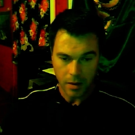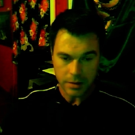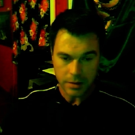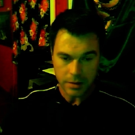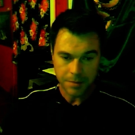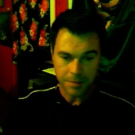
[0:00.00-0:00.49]

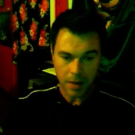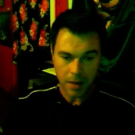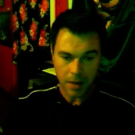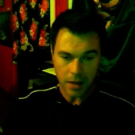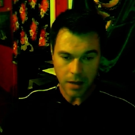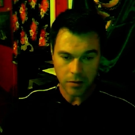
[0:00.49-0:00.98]

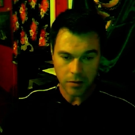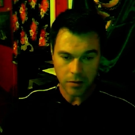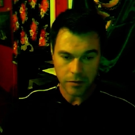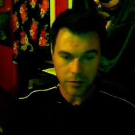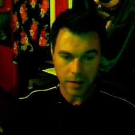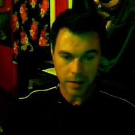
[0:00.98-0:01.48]
Spark of the
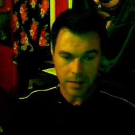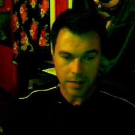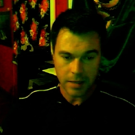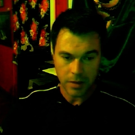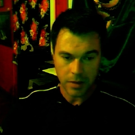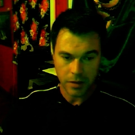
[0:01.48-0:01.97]
flame
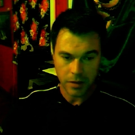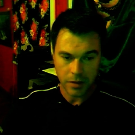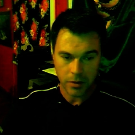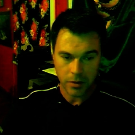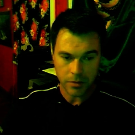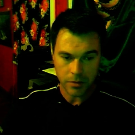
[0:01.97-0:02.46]
art thou,
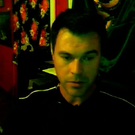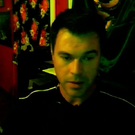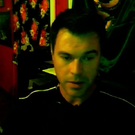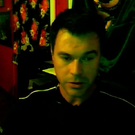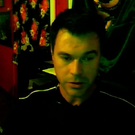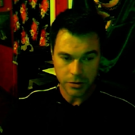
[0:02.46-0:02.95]
O
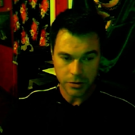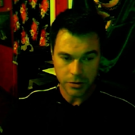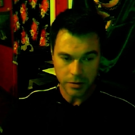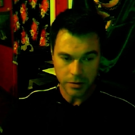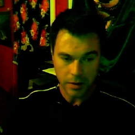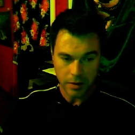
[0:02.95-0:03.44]
my
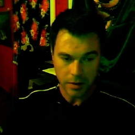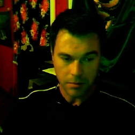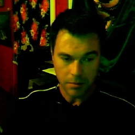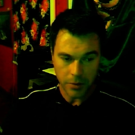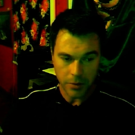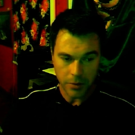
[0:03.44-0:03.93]
children,
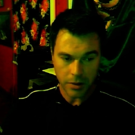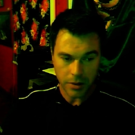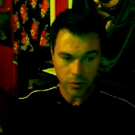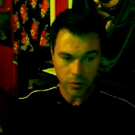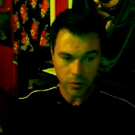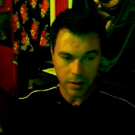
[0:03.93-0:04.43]
burning
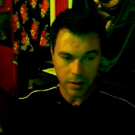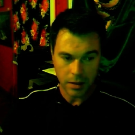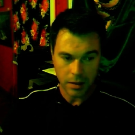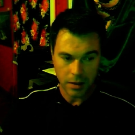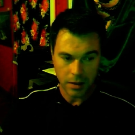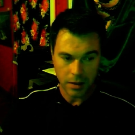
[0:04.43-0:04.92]
with
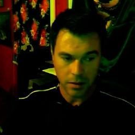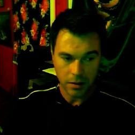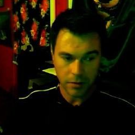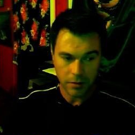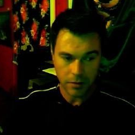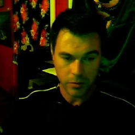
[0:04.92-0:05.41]
colour and
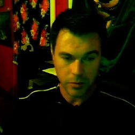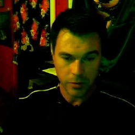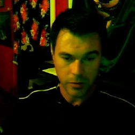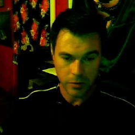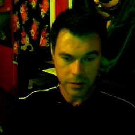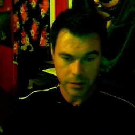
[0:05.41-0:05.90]
living with
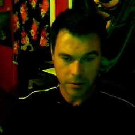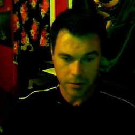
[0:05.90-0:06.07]
music.